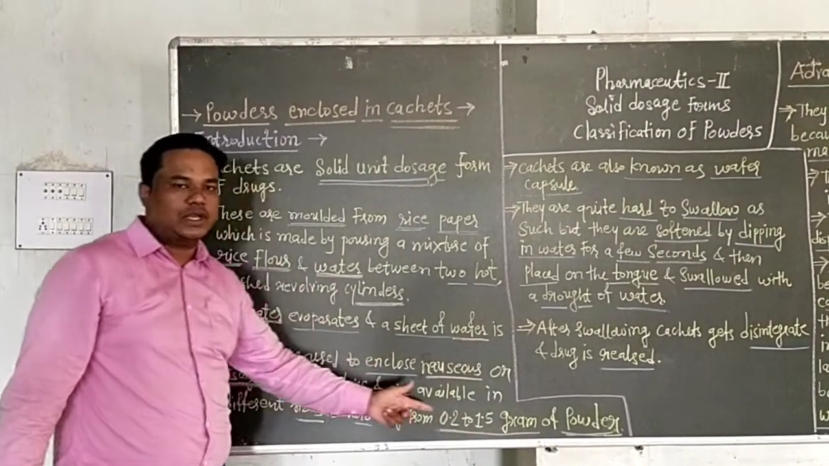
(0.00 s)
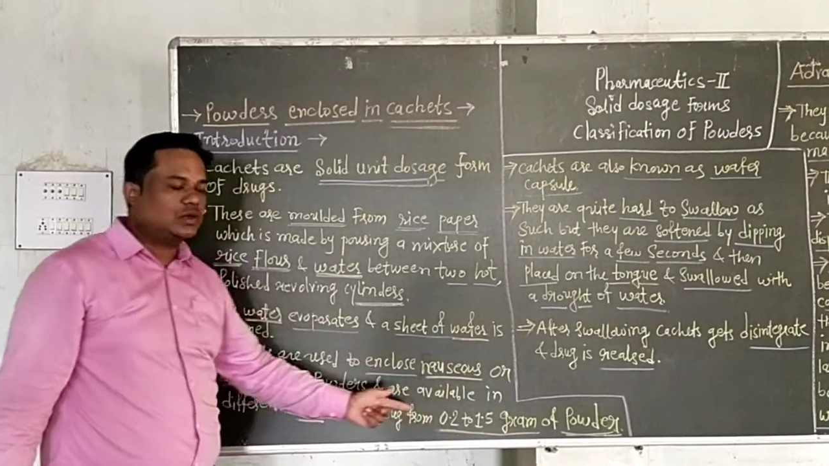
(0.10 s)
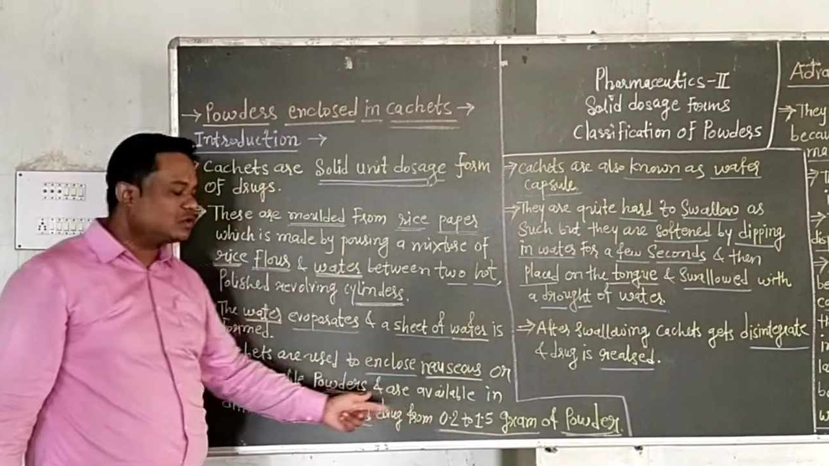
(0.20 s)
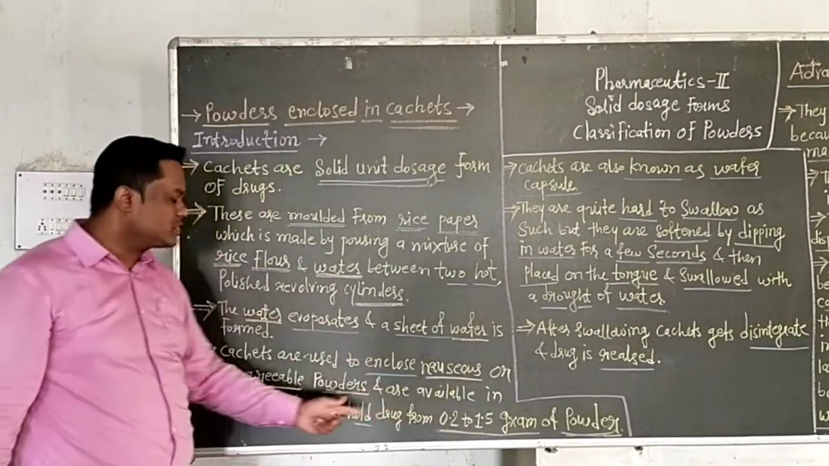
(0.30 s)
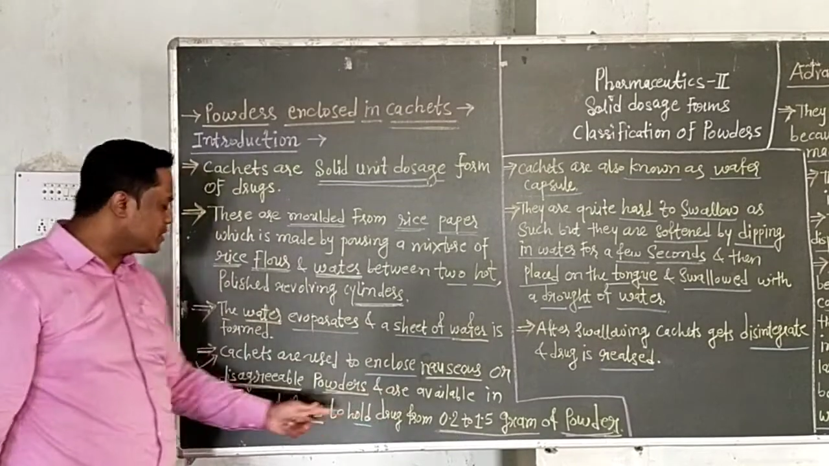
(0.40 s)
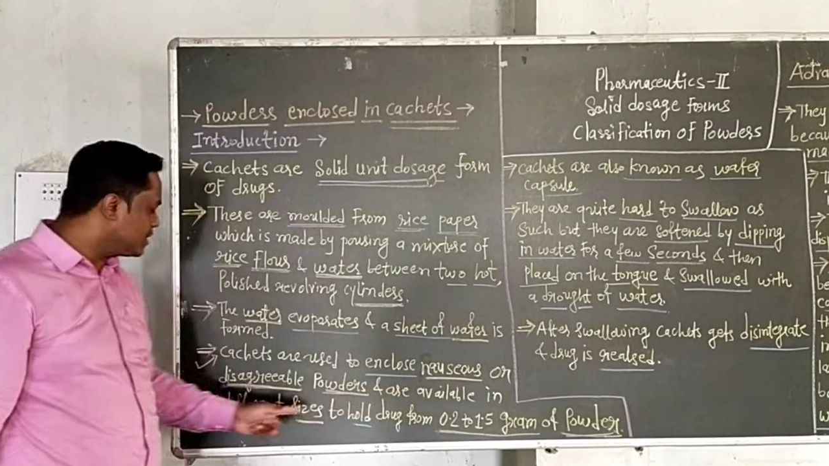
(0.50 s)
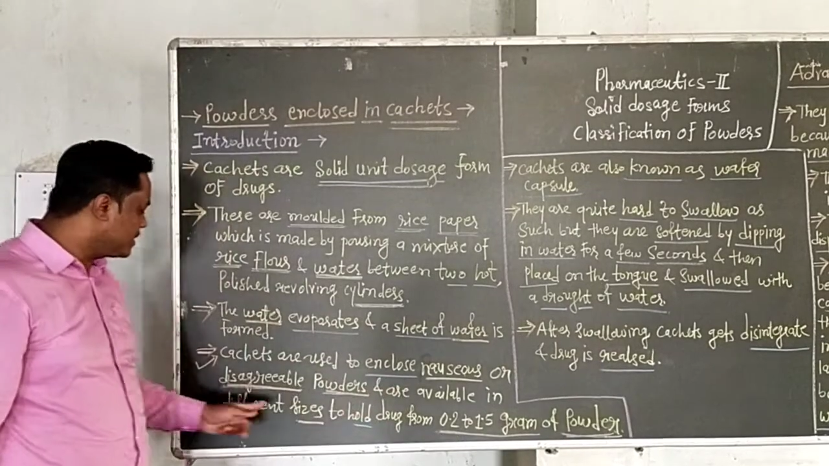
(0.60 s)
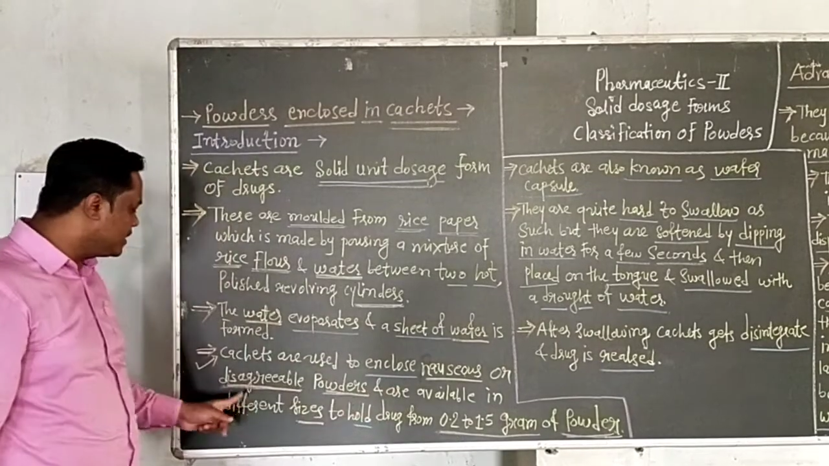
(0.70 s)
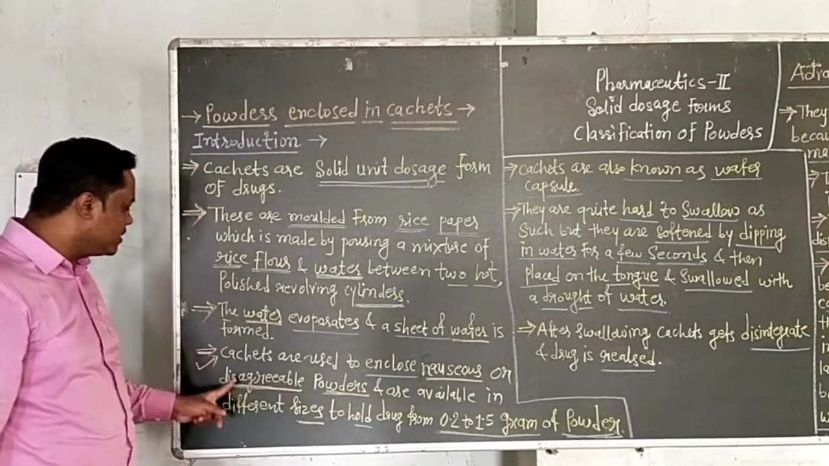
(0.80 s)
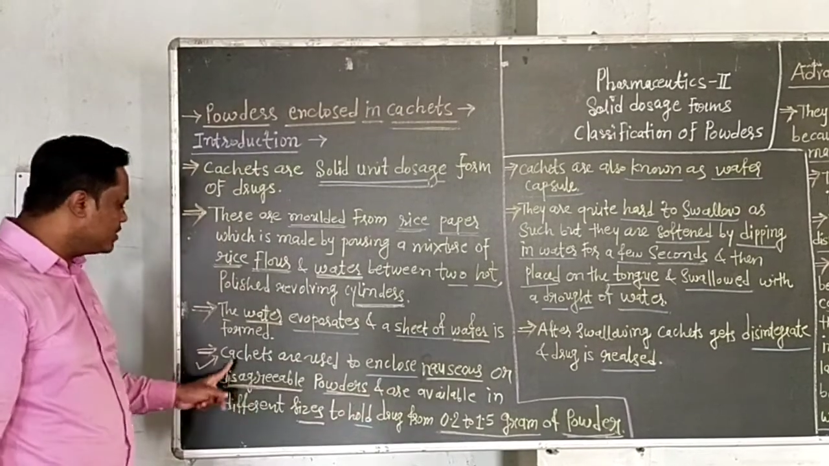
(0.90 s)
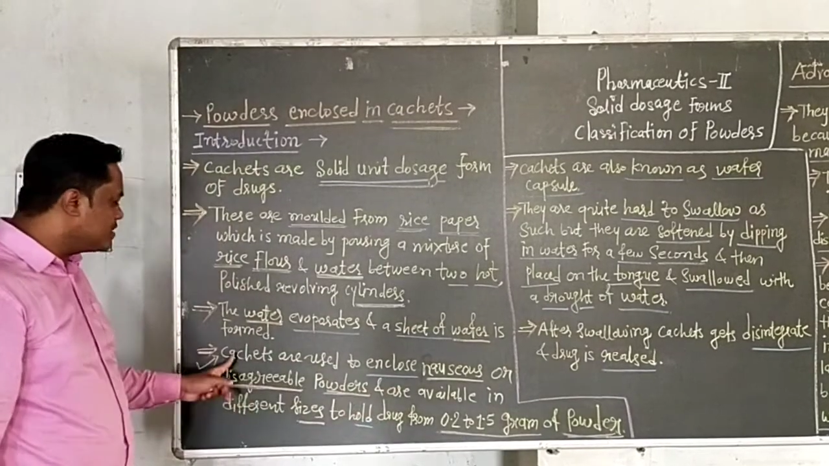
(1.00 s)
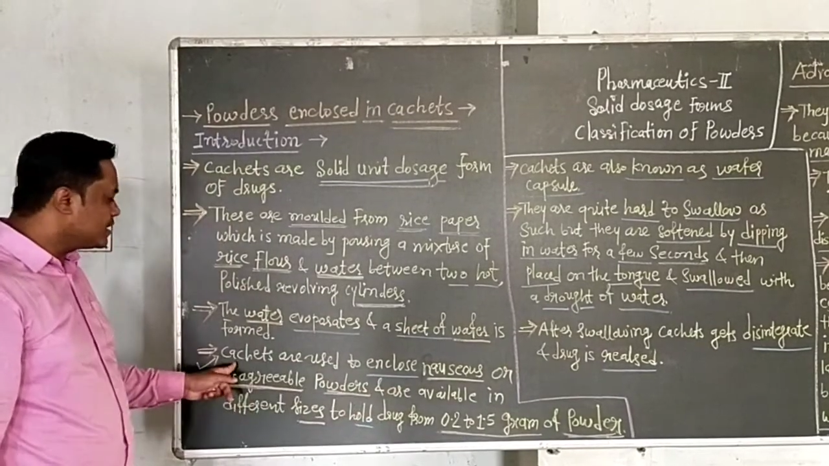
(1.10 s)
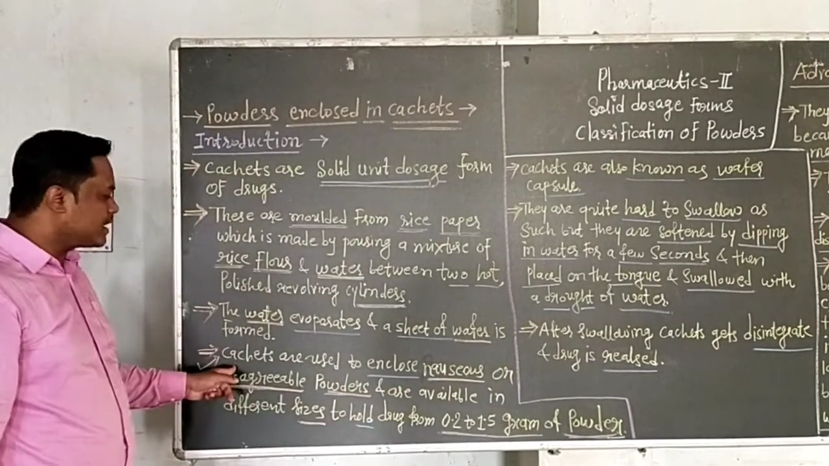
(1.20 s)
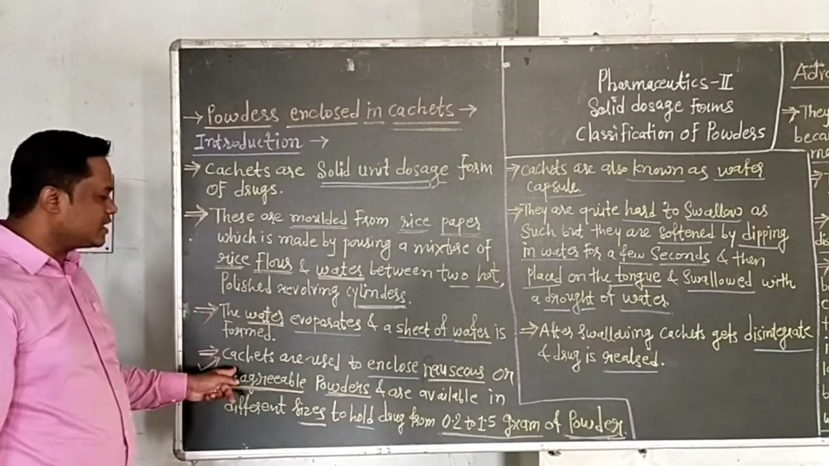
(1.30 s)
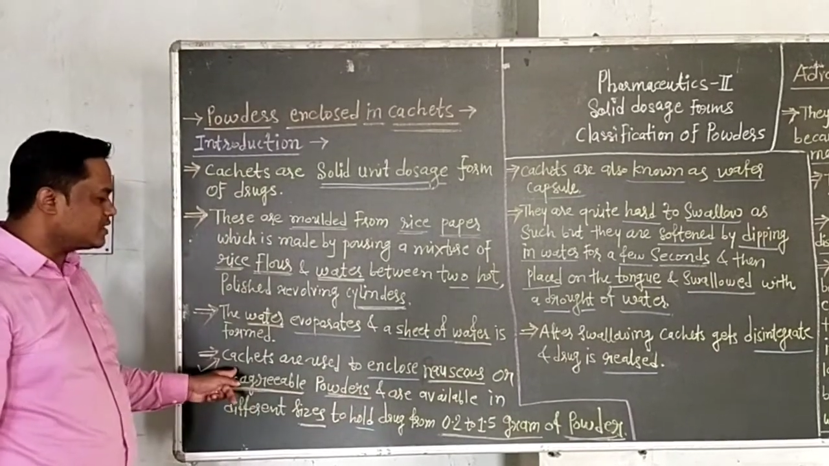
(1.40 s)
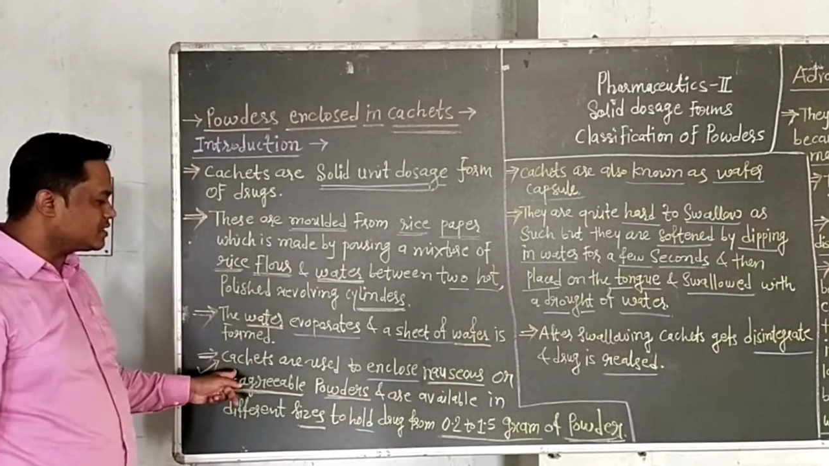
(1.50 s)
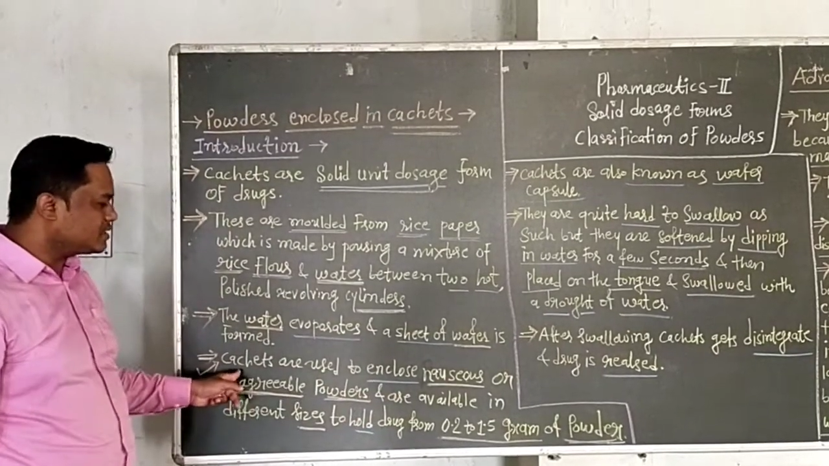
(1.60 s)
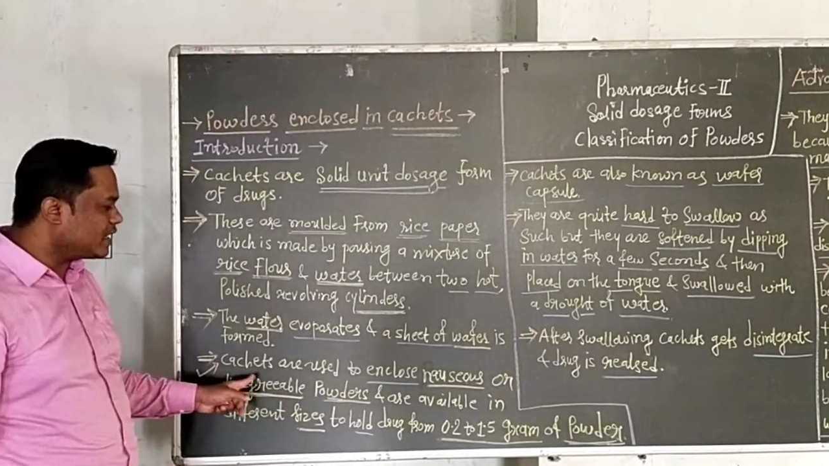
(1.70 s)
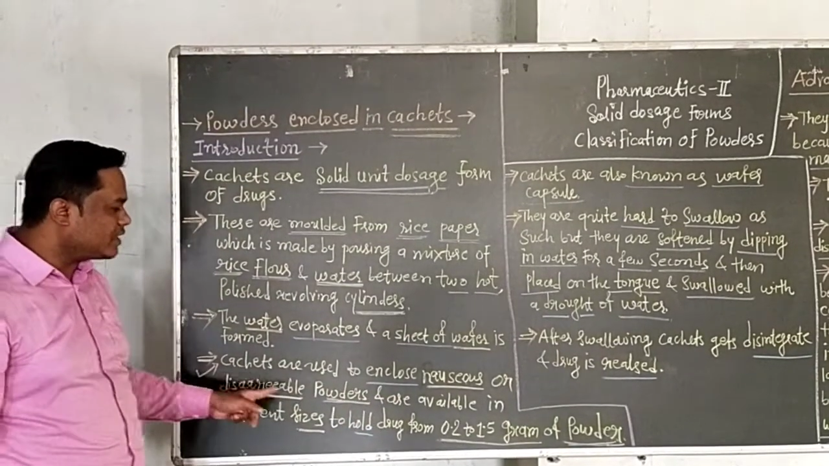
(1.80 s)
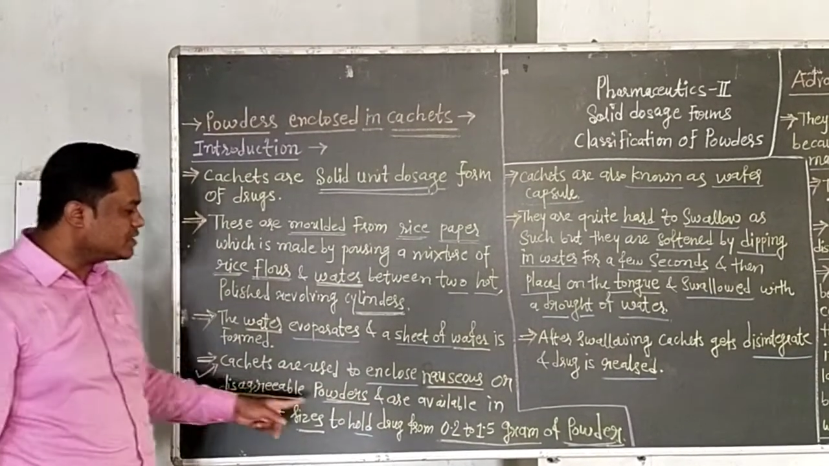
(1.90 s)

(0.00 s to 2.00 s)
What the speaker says: enclose the drug in the cachets, that